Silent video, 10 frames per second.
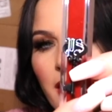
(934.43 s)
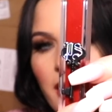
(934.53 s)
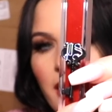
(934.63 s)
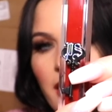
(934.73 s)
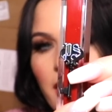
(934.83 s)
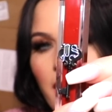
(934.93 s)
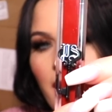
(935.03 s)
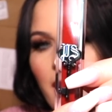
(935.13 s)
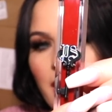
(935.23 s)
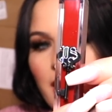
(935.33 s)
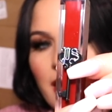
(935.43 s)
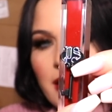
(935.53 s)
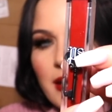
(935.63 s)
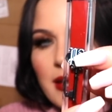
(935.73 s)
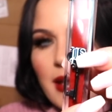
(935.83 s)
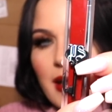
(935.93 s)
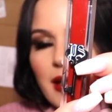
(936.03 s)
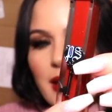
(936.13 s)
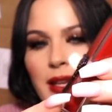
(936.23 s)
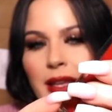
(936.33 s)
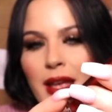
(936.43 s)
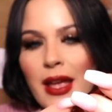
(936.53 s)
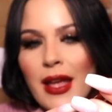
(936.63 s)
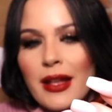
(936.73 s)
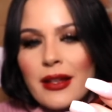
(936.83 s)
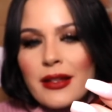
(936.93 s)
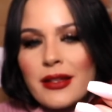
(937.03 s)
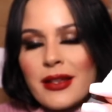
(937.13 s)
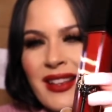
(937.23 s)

key on it detailing and